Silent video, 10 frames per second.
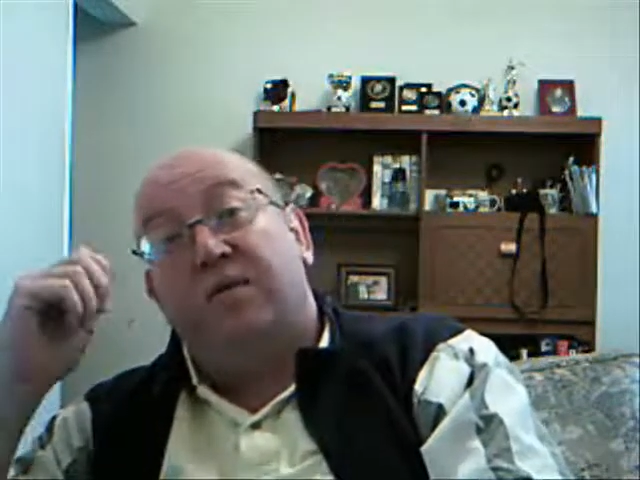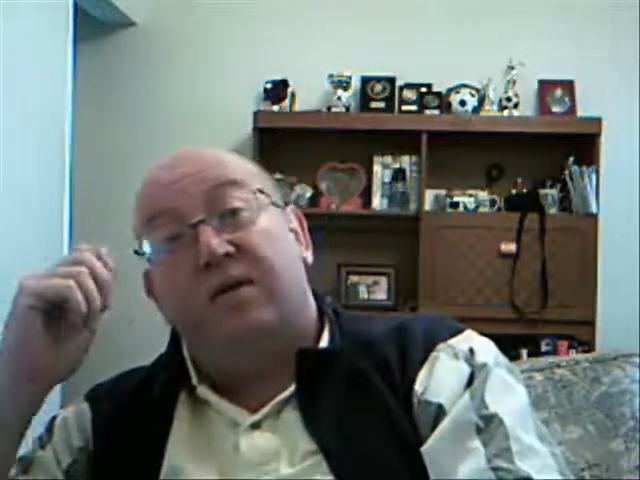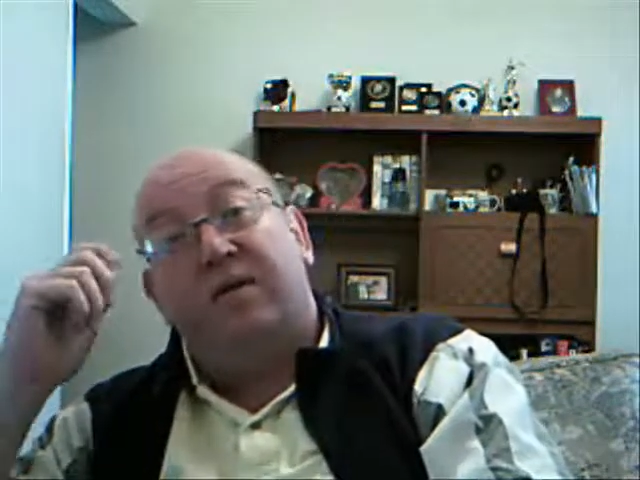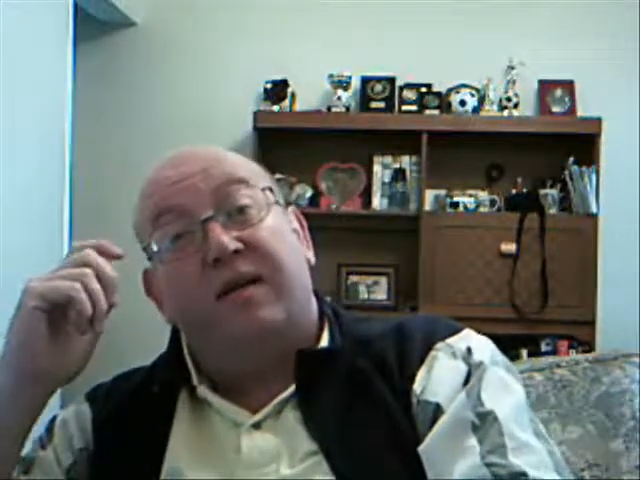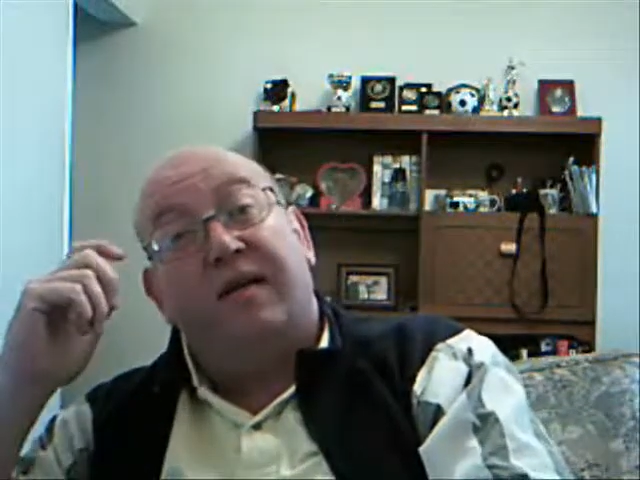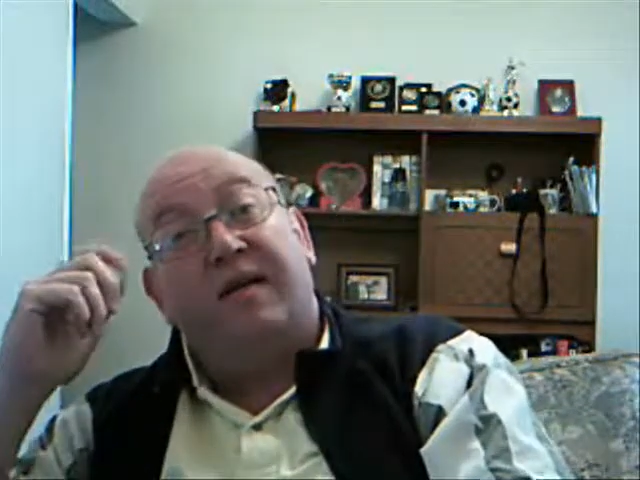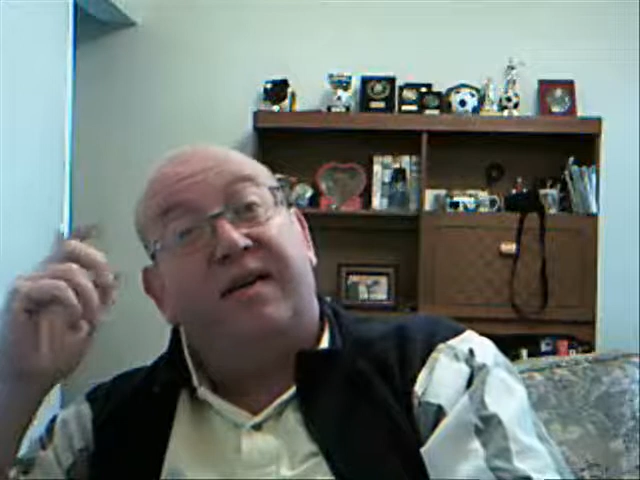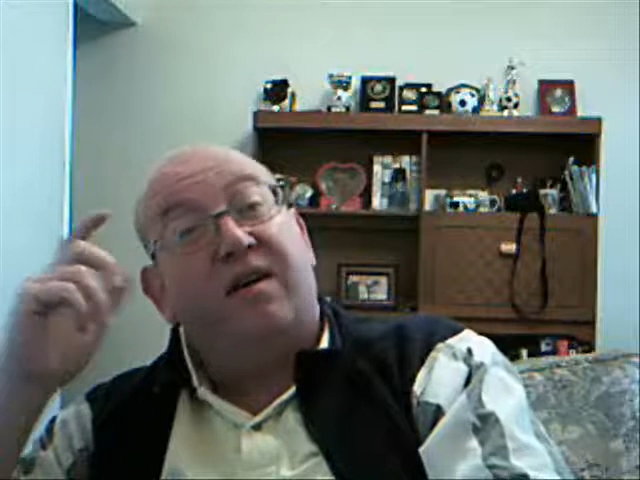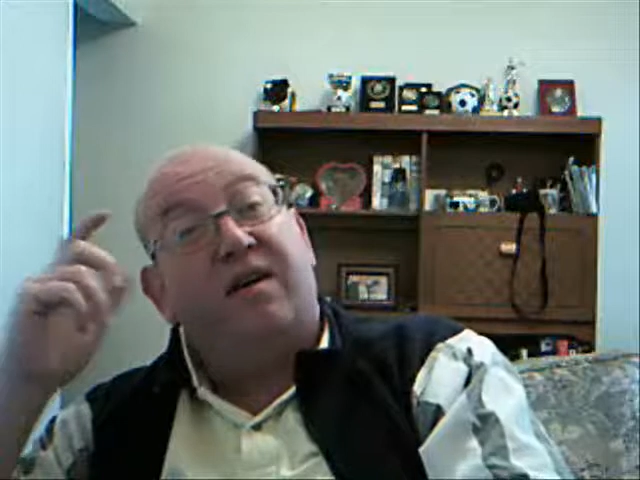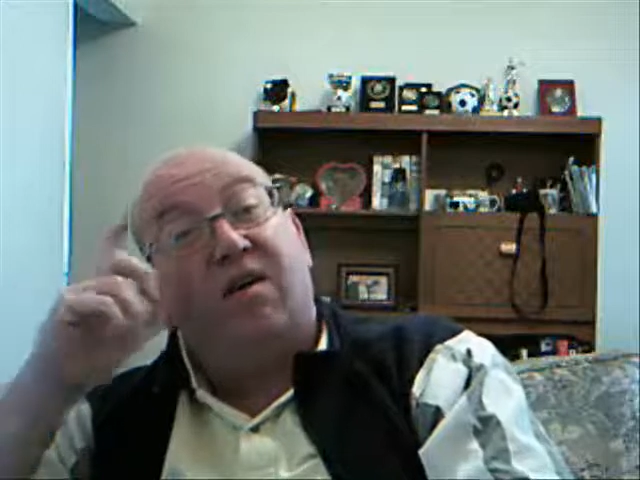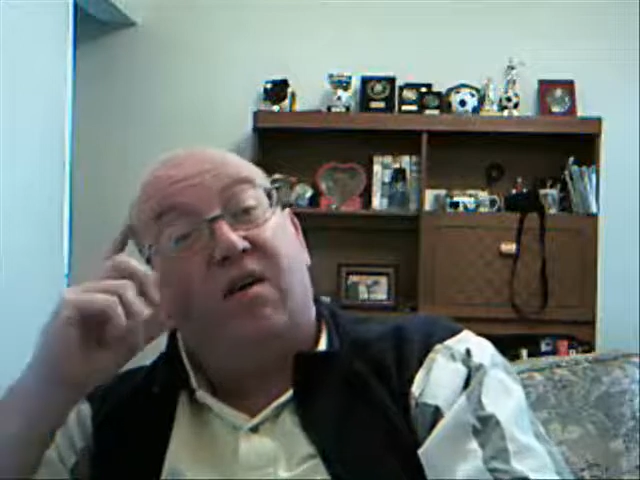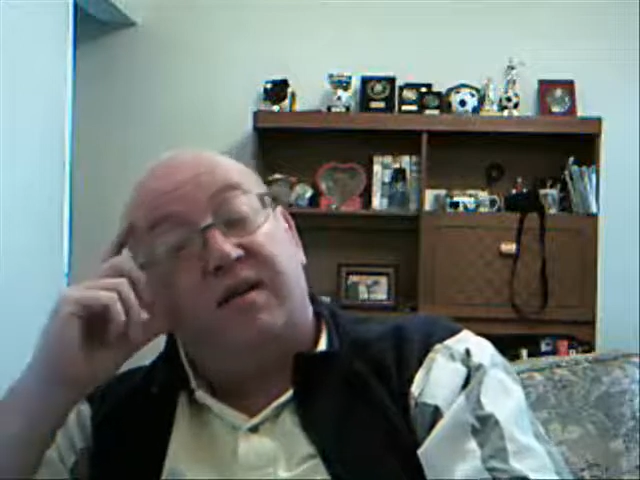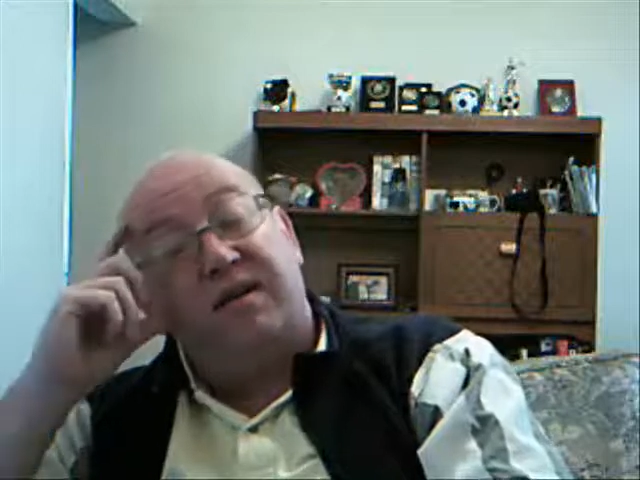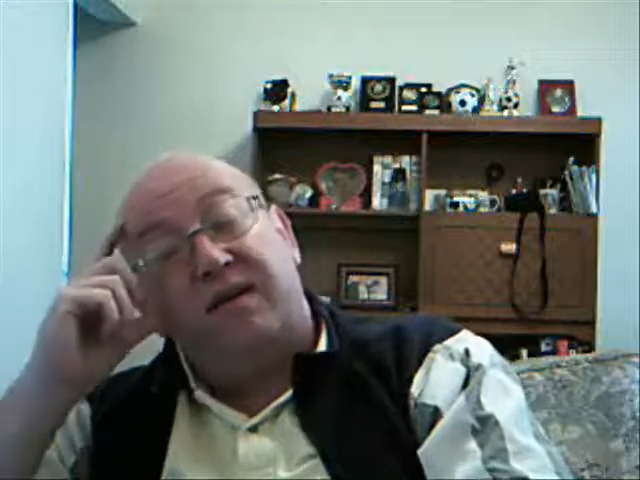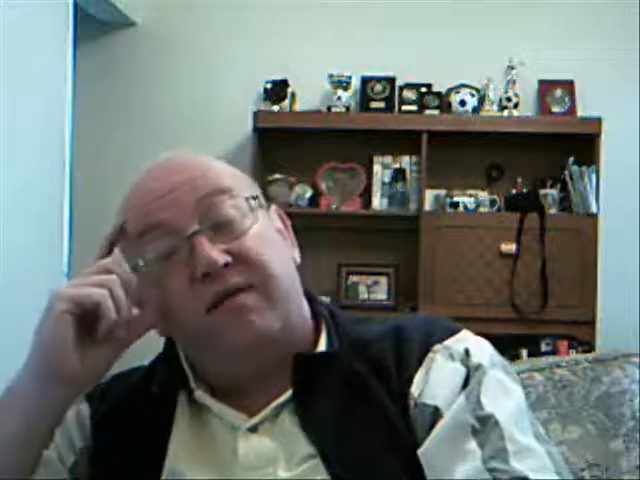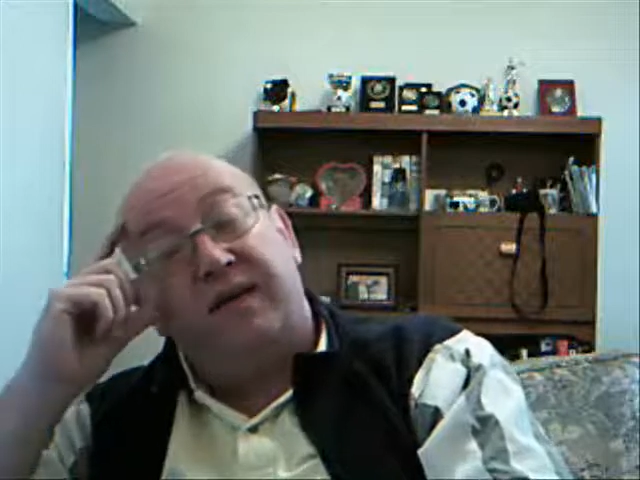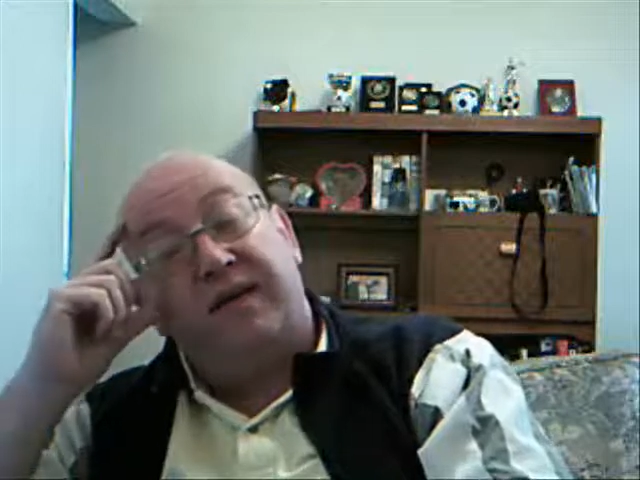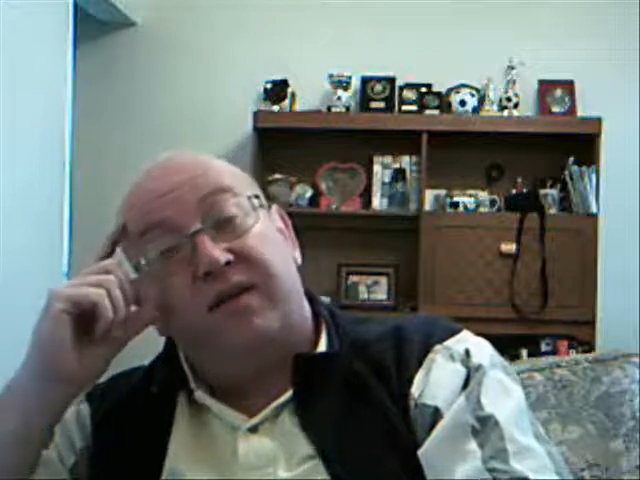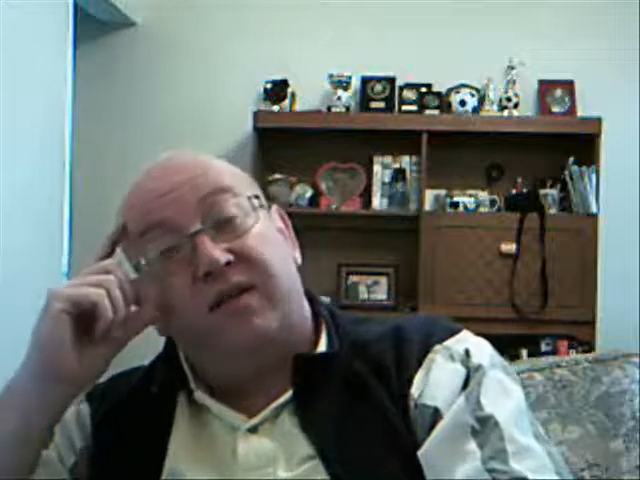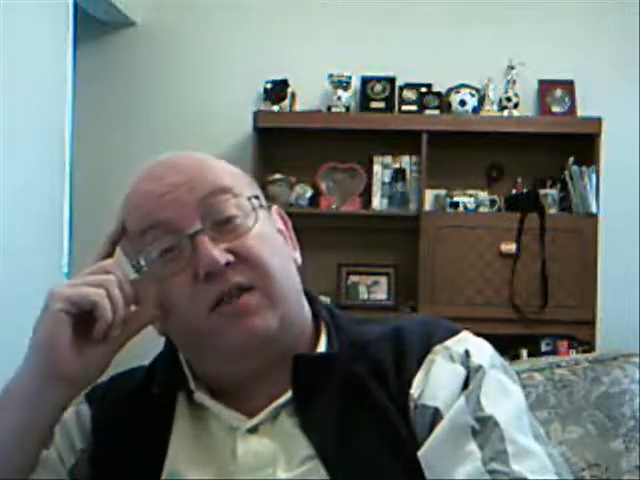could hit you the hardest and
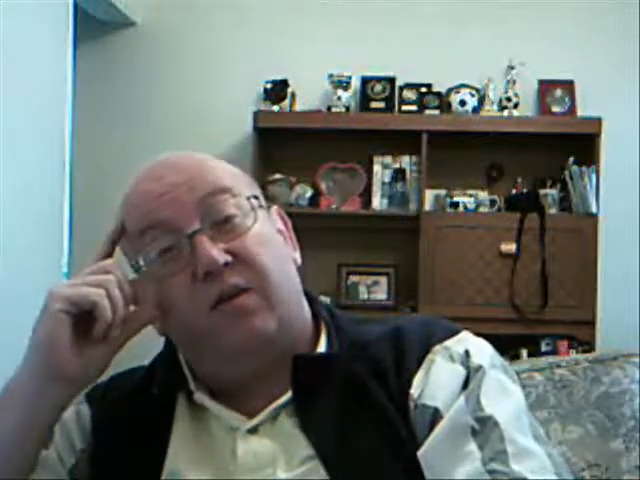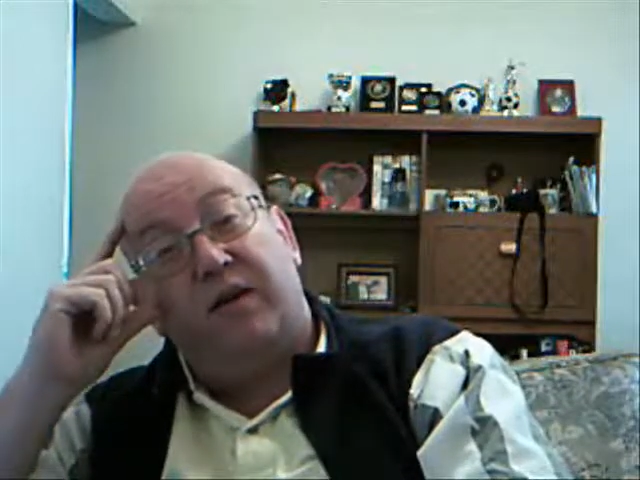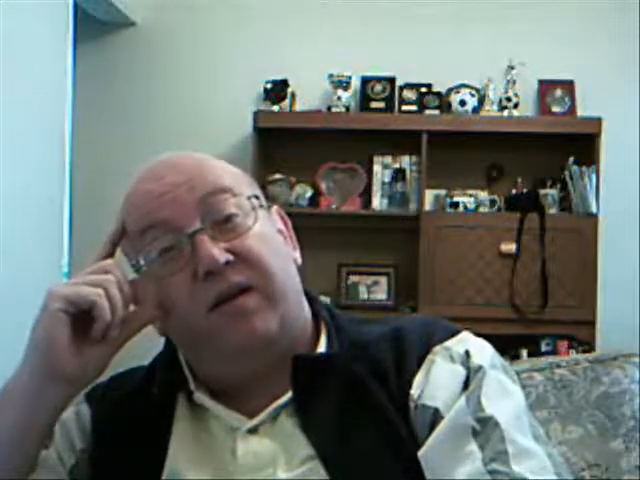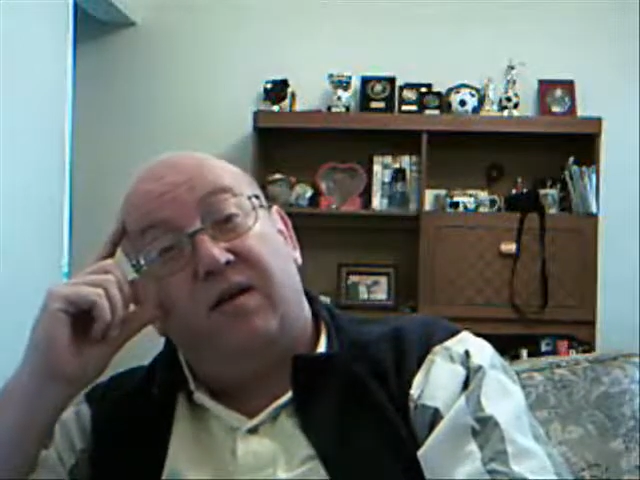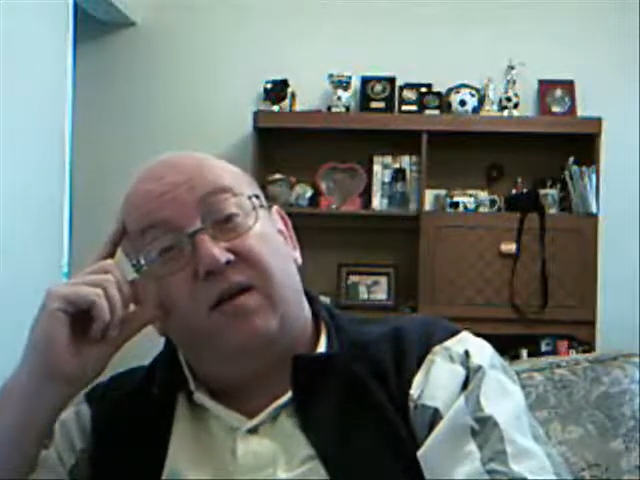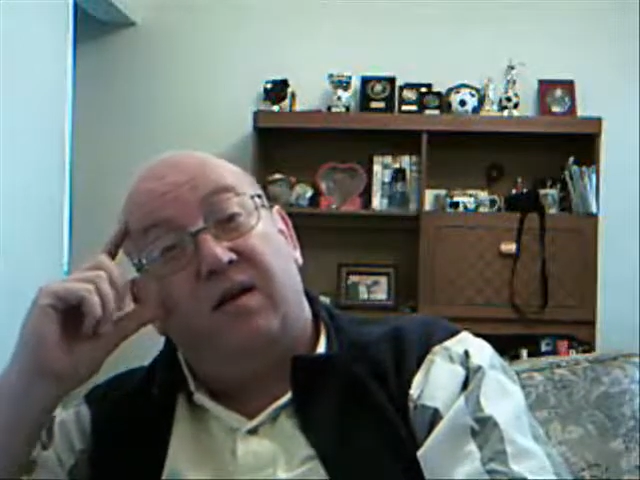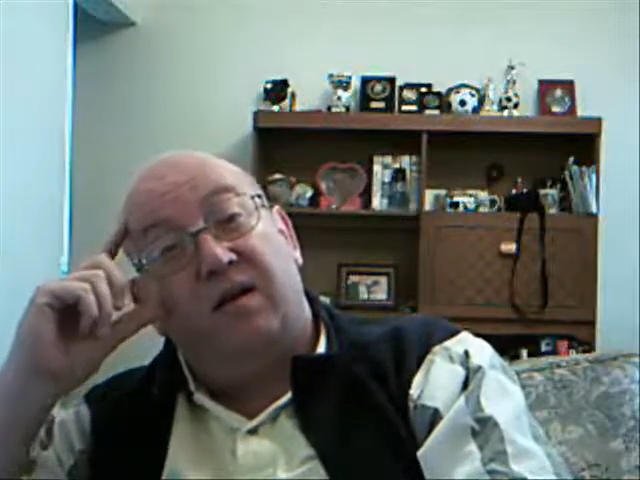make you squeal